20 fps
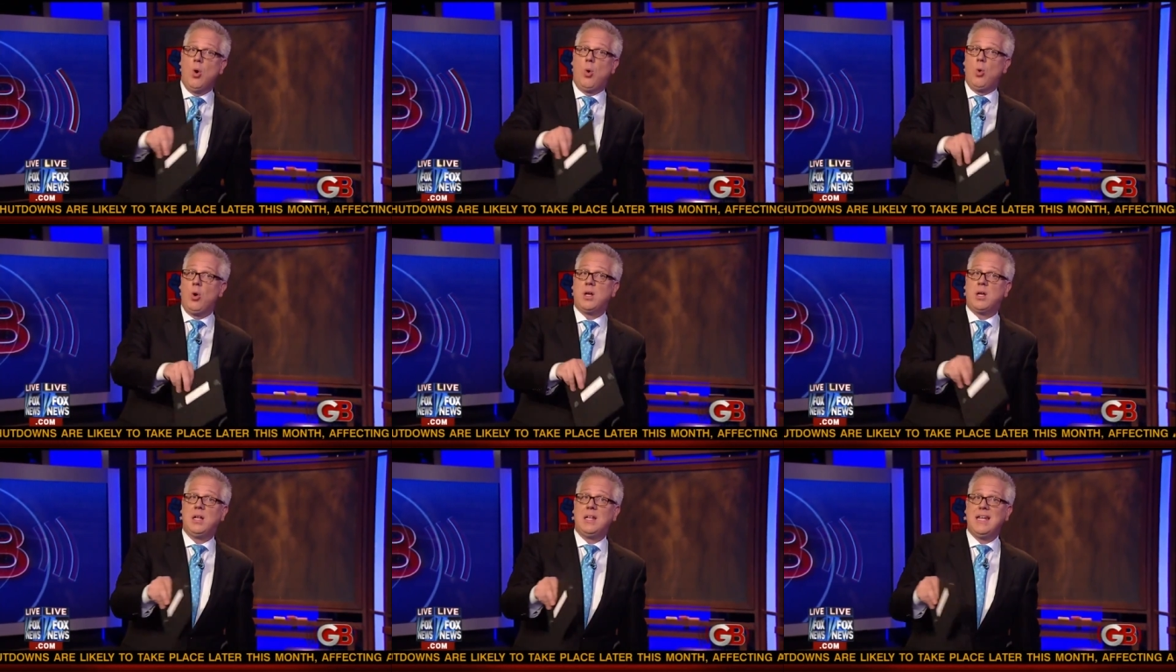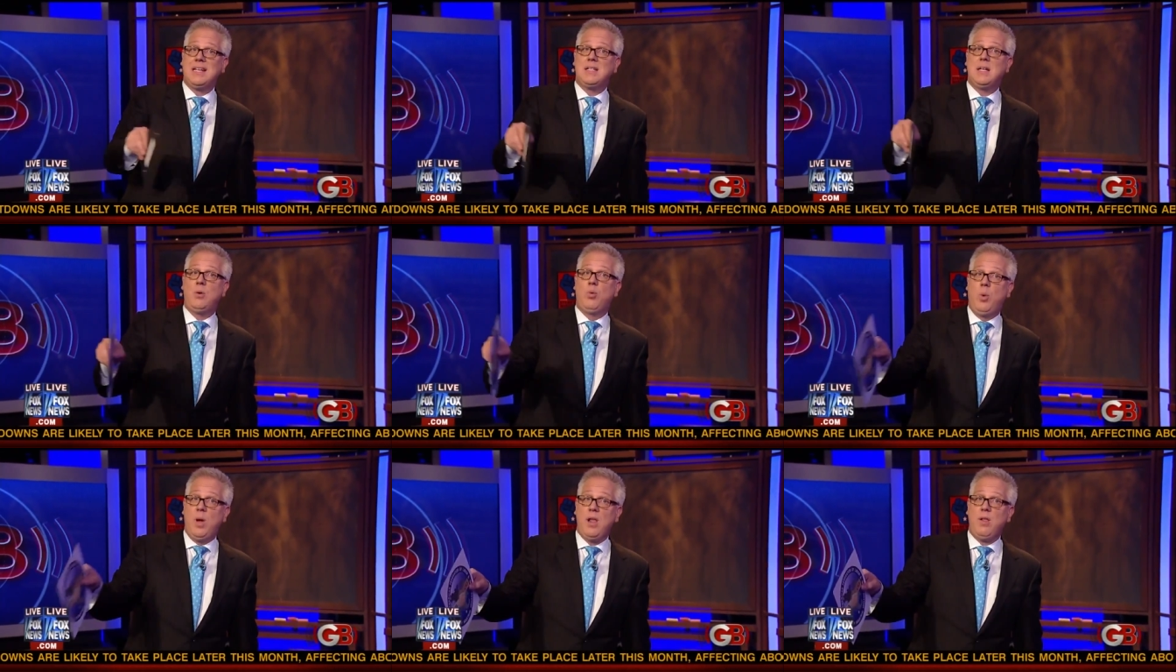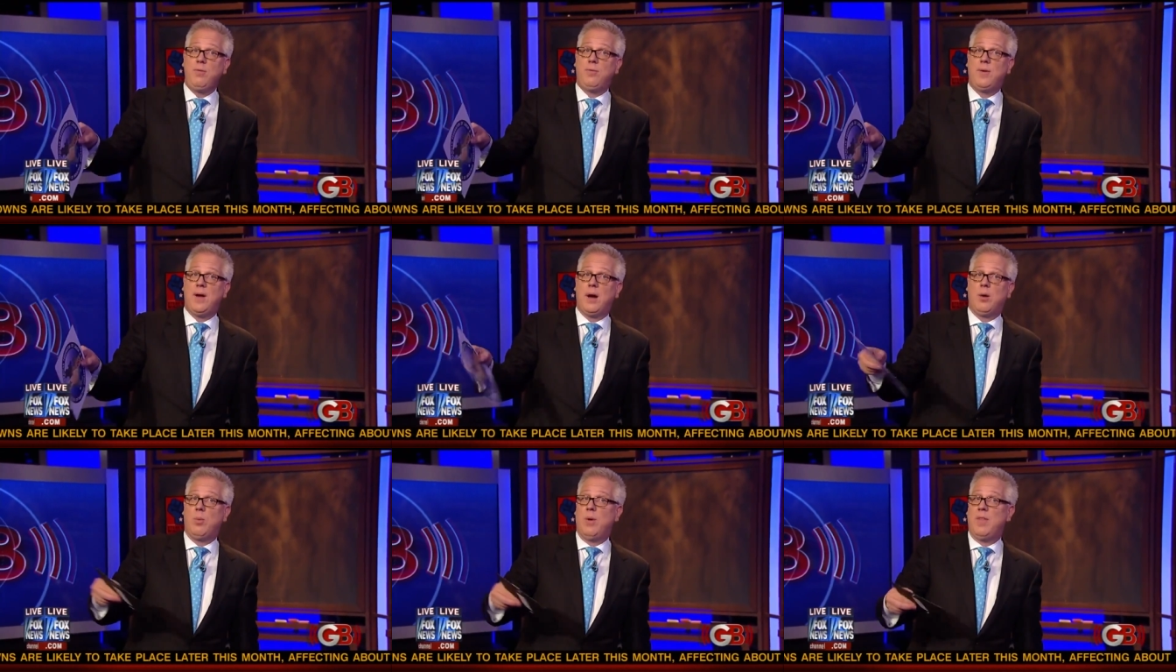Or collecting
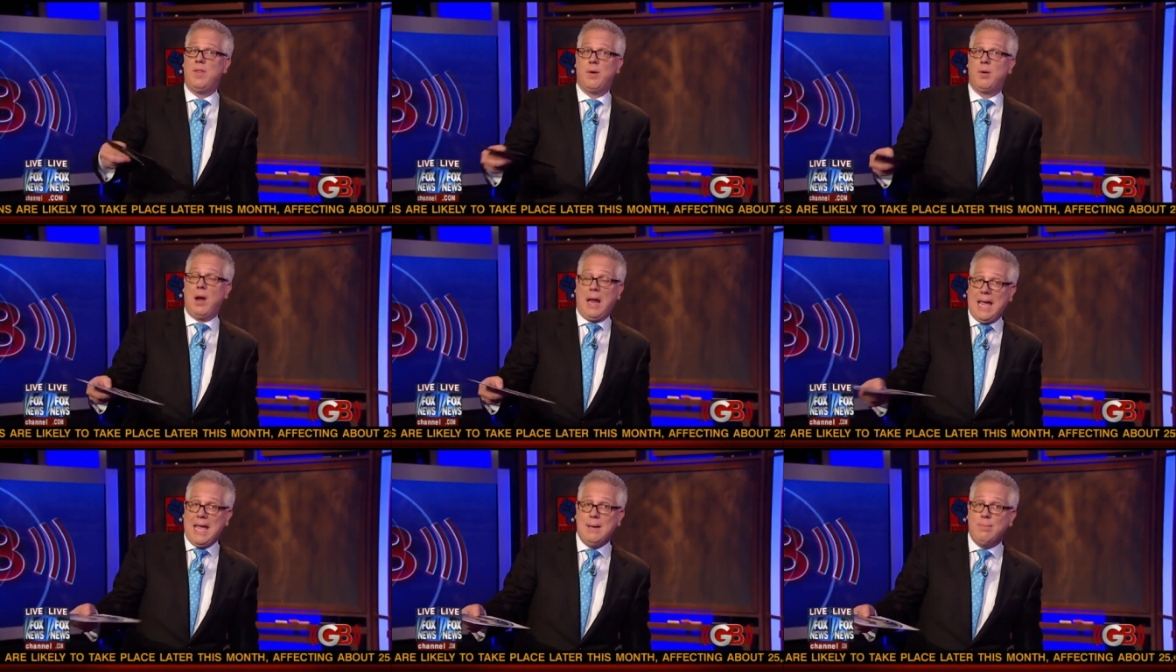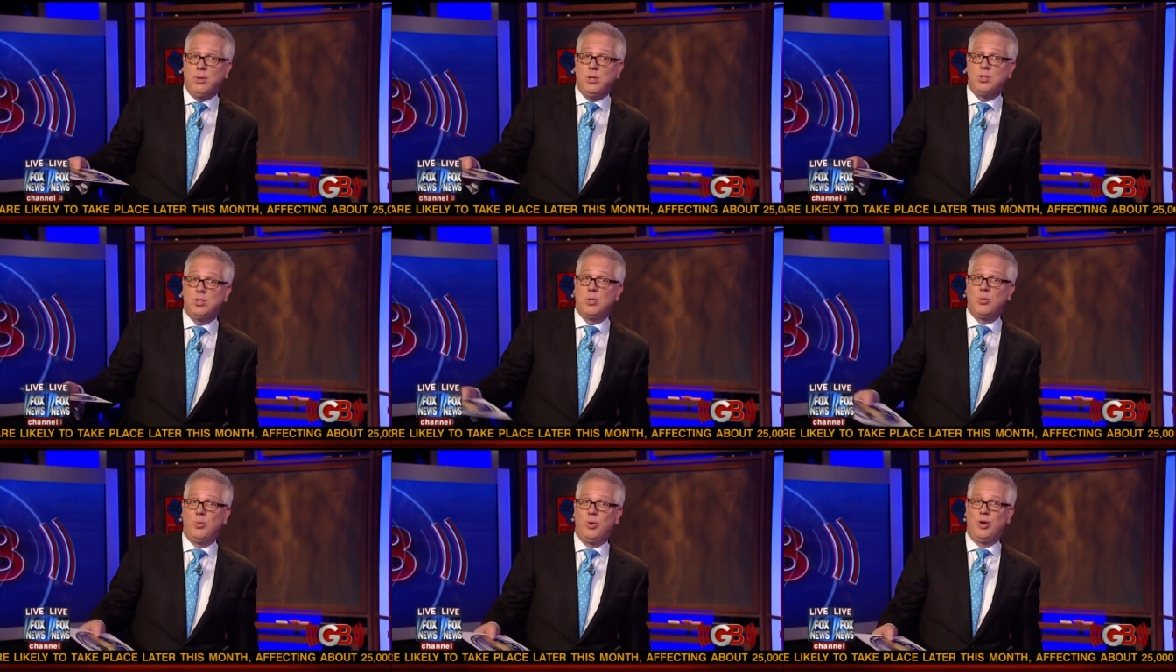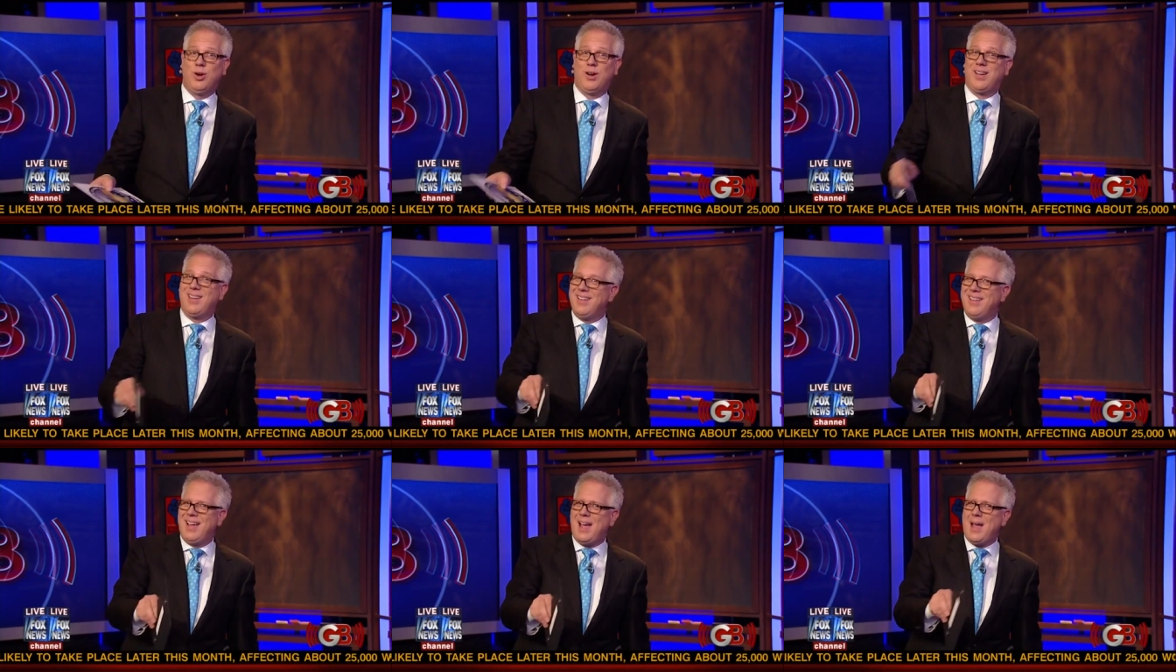welfare when they're able to
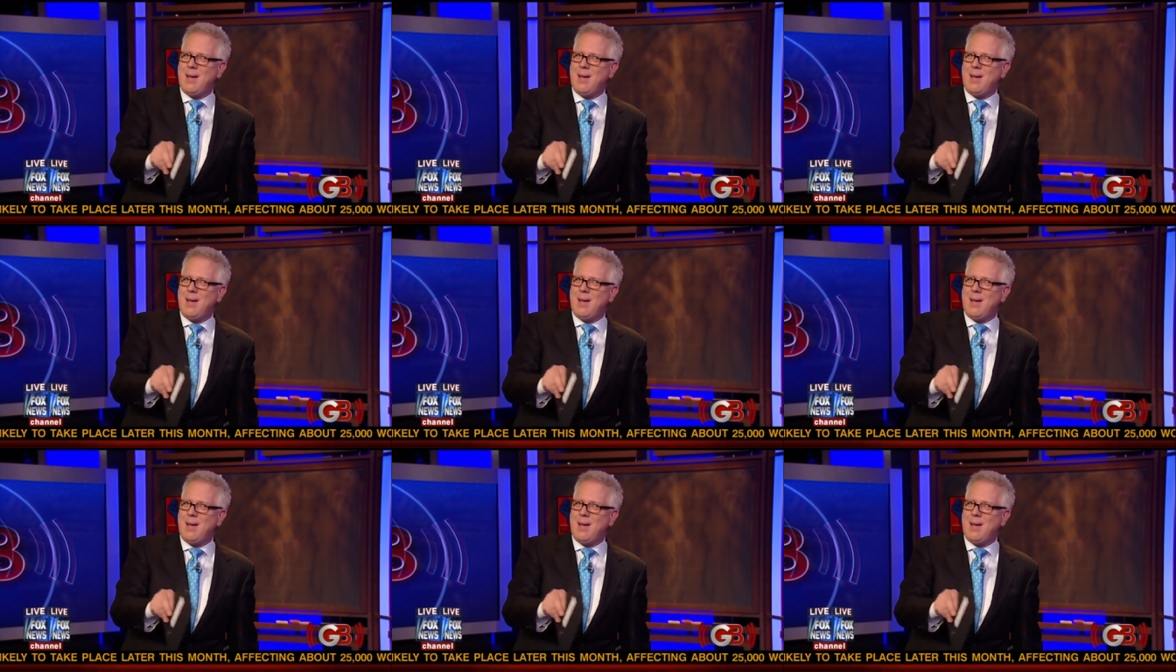work?